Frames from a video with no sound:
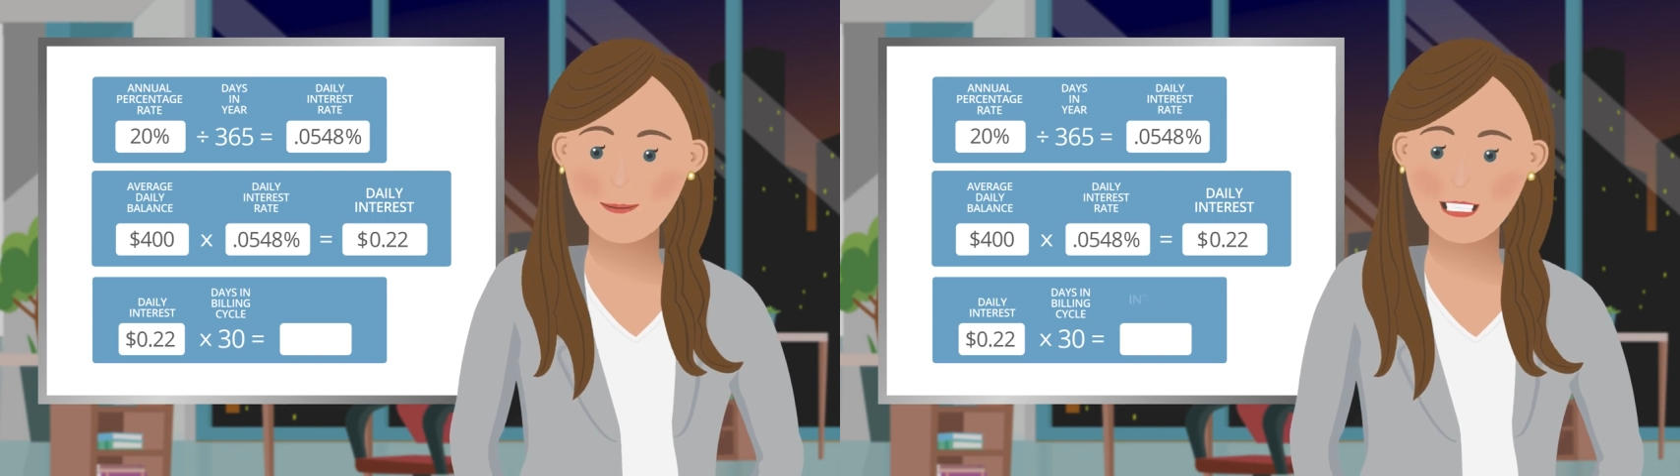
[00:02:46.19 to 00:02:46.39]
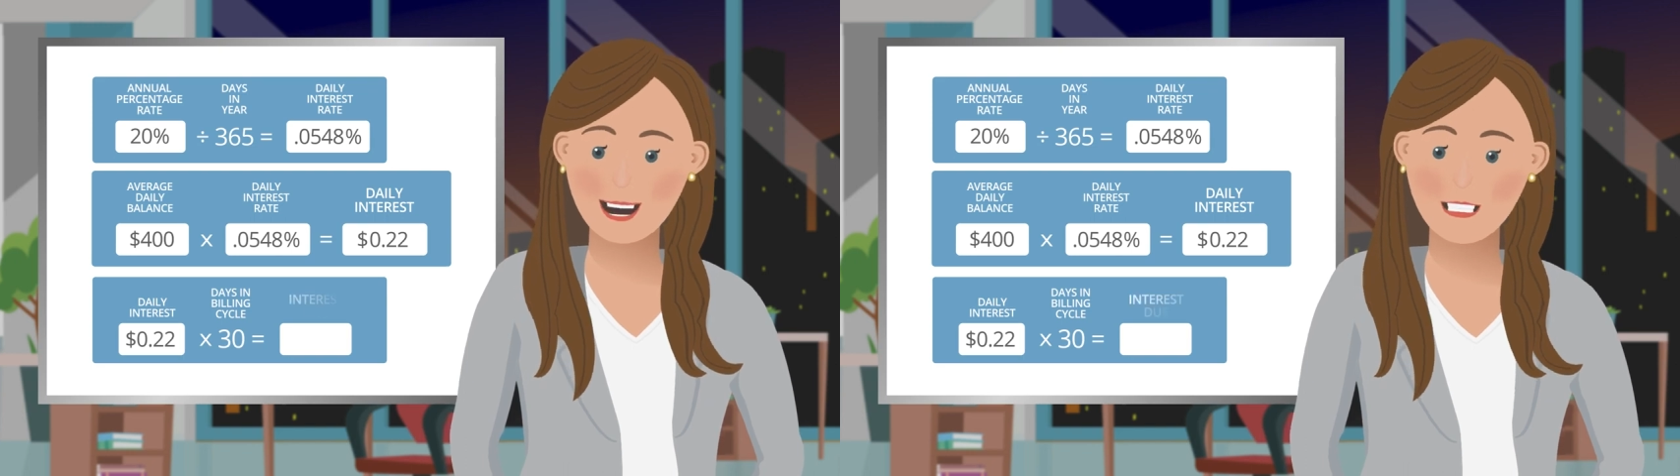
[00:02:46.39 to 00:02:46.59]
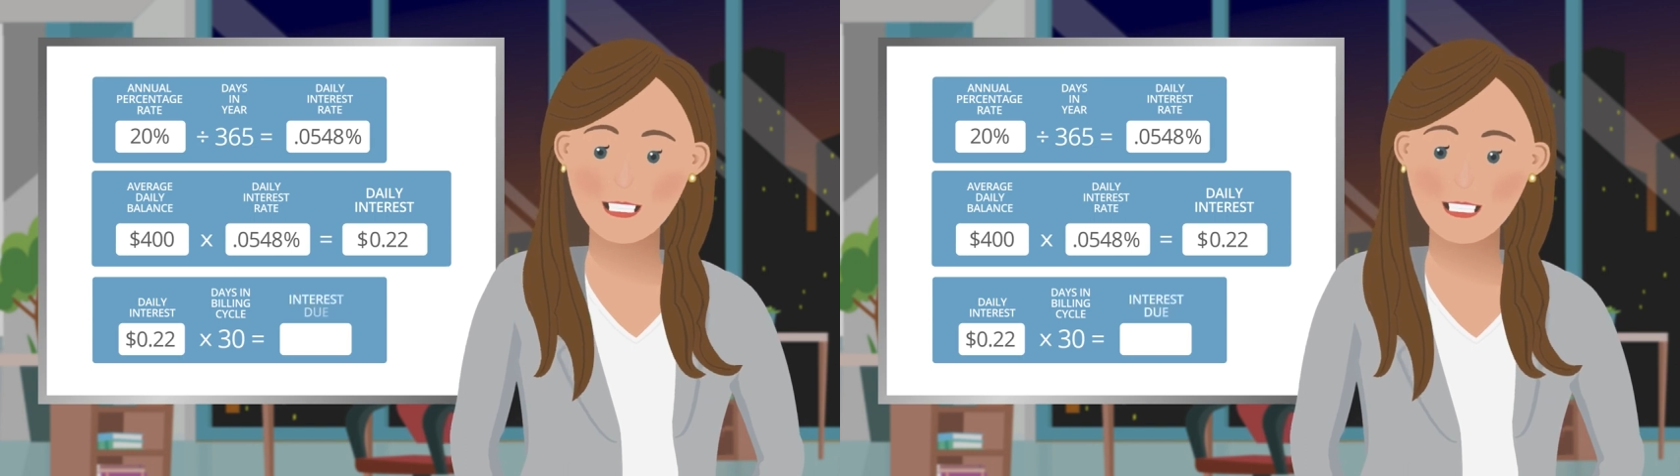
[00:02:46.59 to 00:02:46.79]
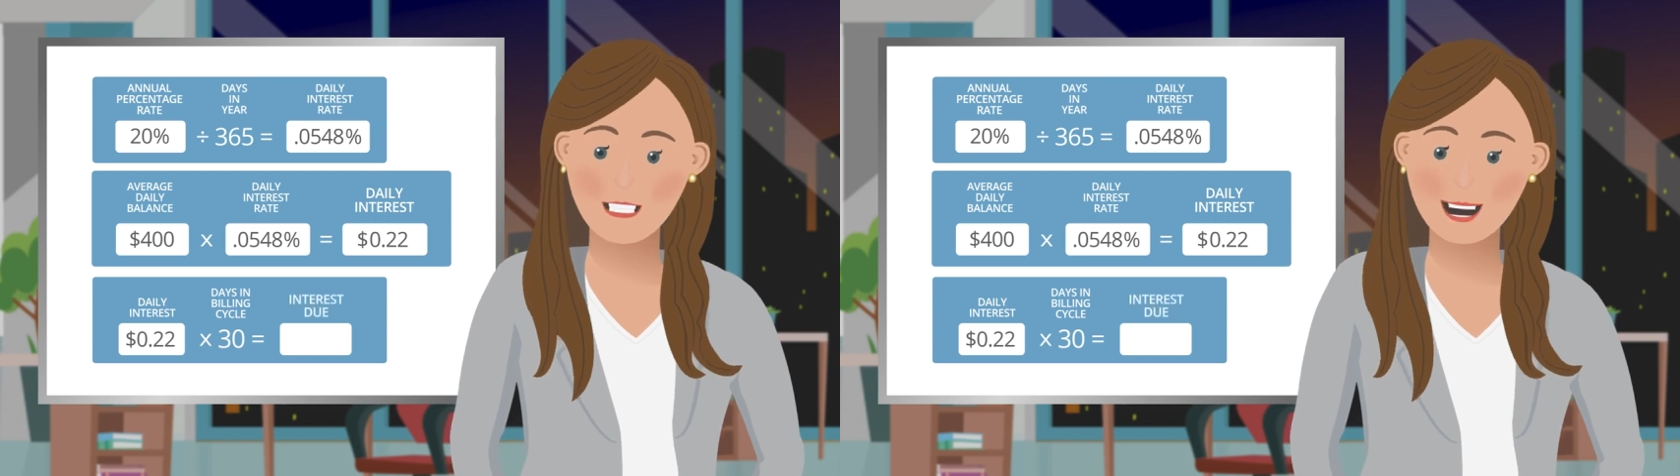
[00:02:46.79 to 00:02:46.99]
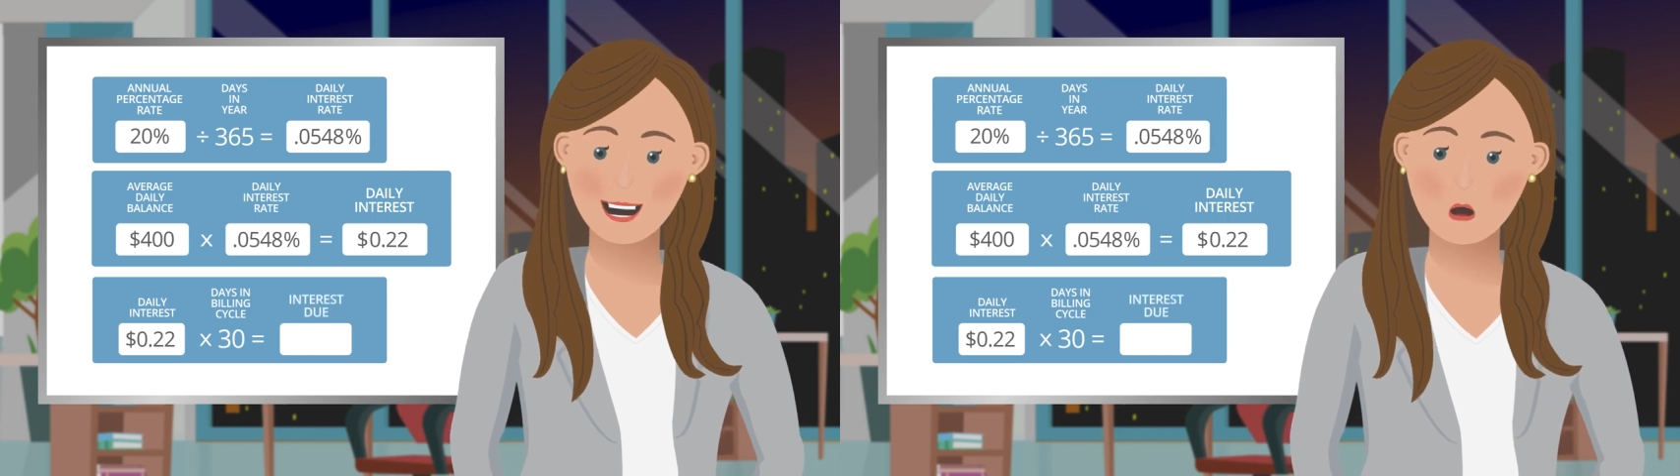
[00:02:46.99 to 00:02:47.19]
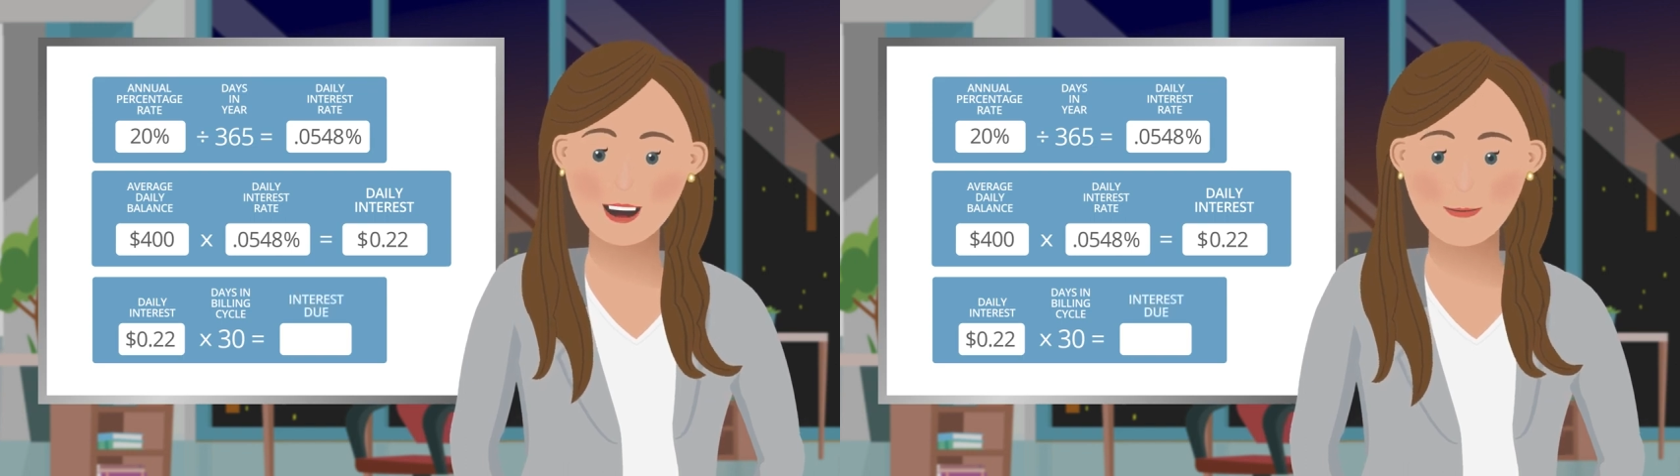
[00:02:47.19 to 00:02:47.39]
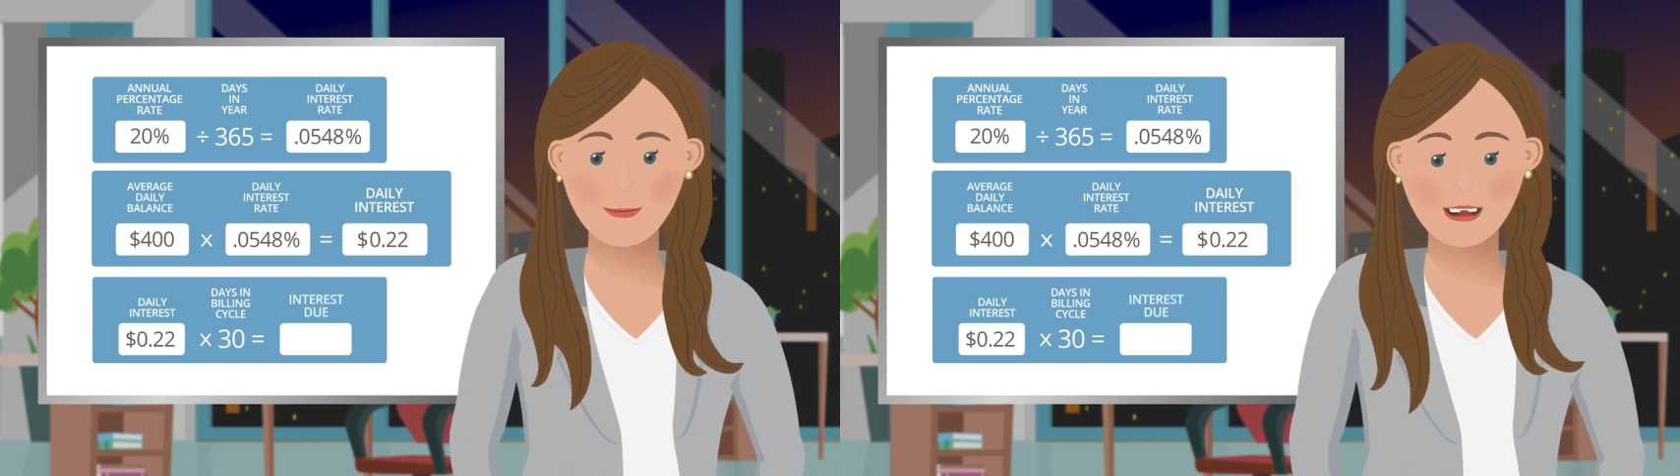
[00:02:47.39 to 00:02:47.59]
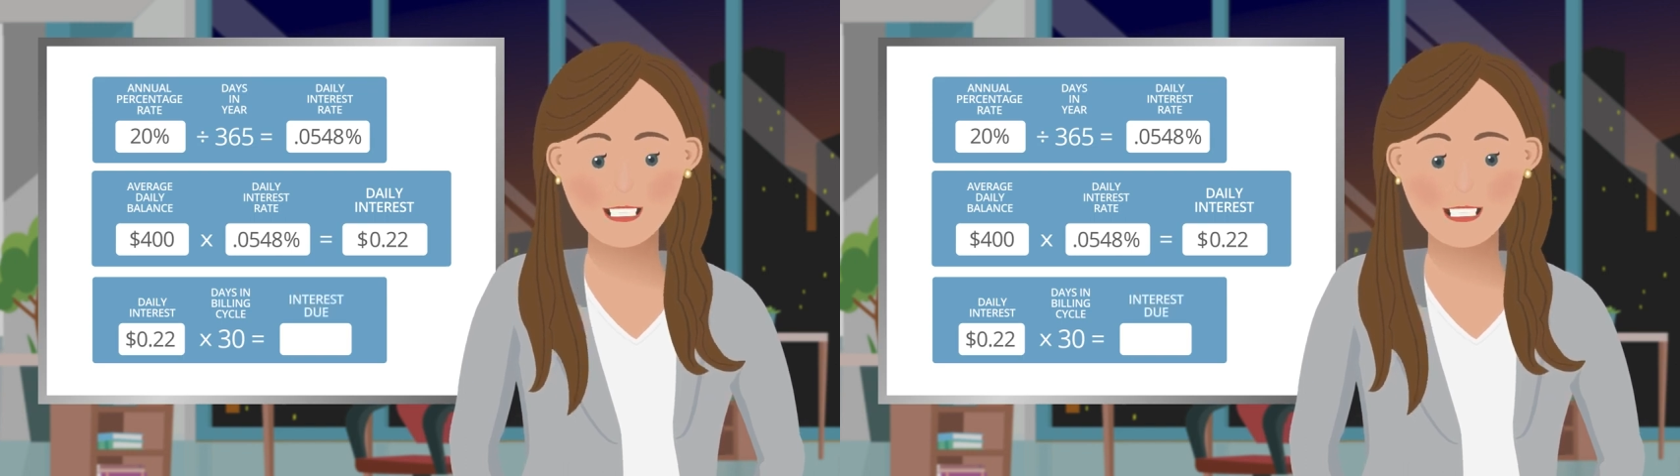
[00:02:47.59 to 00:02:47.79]
interest charged for the billing
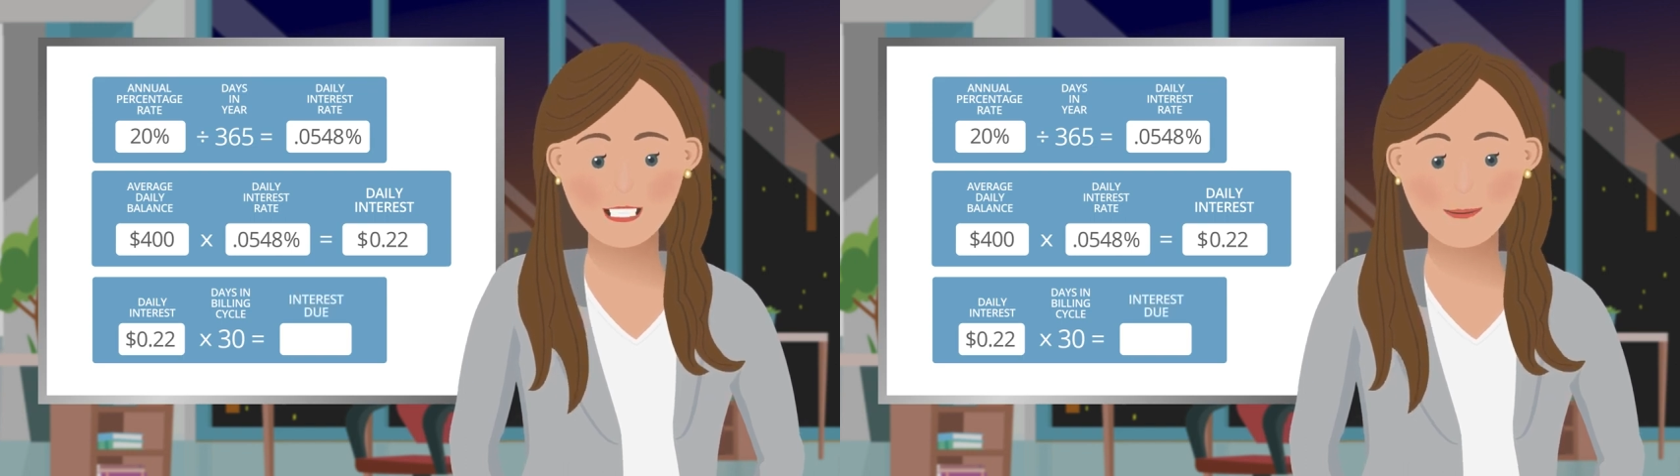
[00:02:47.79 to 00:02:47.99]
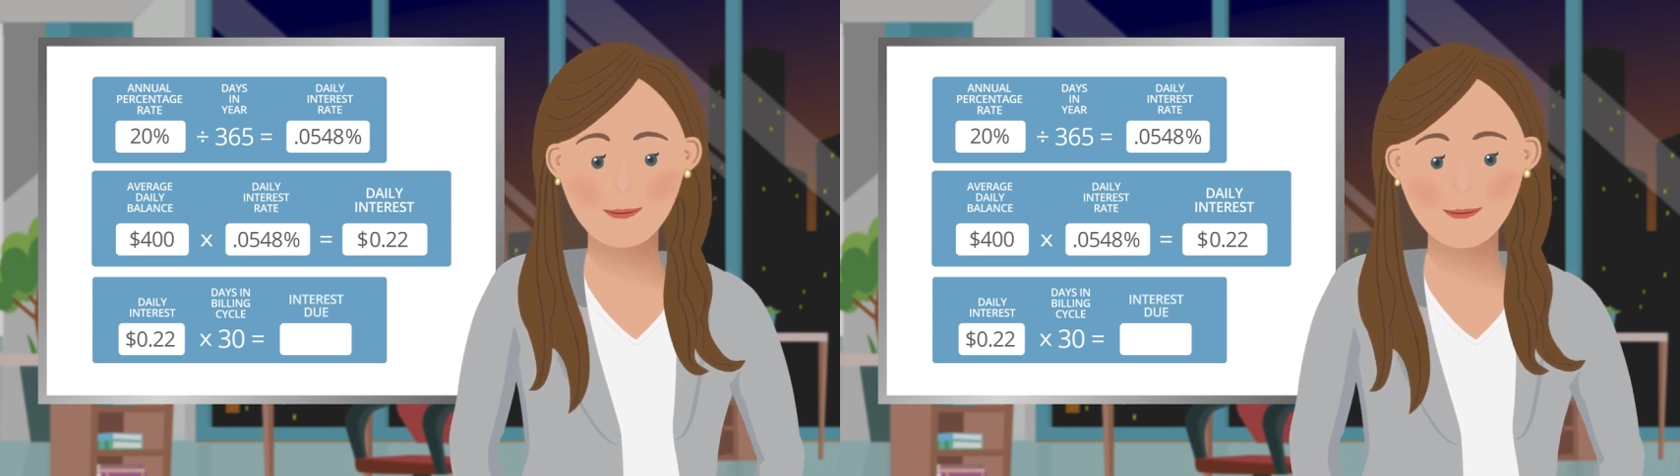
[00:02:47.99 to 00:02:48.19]
cycle,